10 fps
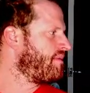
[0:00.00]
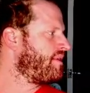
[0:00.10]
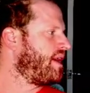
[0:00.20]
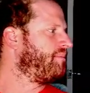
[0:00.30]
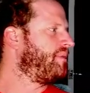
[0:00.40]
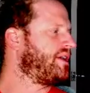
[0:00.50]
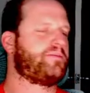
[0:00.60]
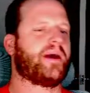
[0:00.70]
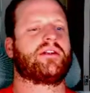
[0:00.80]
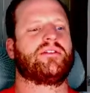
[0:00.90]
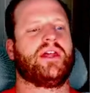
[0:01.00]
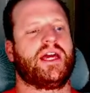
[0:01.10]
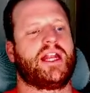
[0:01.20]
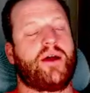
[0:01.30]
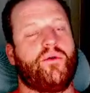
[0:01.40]
I'm much better
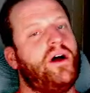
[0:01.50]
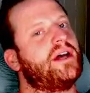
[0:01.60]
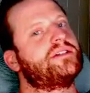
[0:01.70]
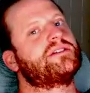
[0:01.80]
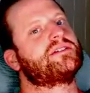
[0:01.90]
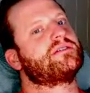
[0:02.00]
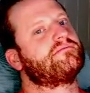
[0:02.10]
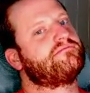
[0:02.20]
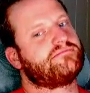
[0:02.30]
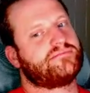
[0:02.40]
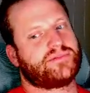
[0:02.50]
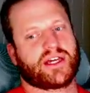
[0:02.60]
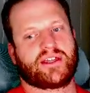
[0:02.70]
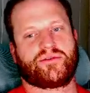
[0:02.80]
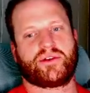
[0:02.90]
than I was
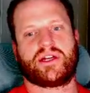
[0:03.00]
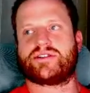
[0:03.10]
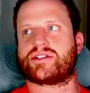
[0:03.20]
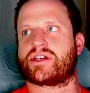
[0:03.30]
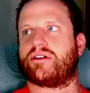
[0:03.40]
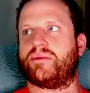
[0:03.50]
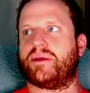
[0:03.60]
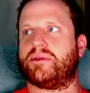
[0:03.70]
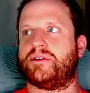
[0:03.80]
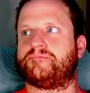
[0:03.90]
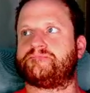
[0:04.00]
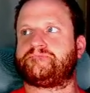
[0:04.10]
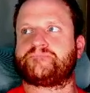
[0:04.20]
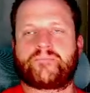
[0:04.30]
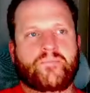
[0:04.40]
like 3 years ago, maybe.
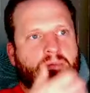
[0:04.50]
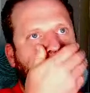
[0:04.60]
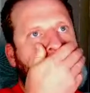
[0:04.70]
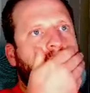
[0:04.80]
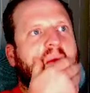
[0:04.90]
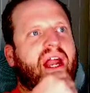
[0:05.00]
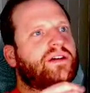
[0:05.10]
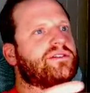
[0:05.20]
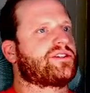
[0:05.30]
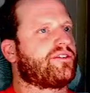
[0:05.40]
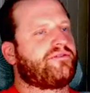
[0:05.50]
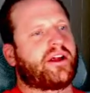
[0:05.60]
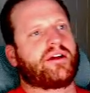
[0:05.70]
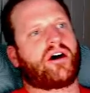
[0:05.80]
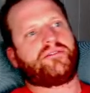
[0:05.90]
But I don't surf very
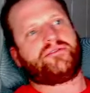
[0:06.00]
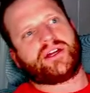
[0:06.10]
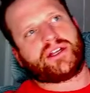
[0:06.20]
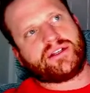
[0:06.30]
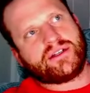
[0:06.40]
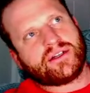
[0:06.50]
often.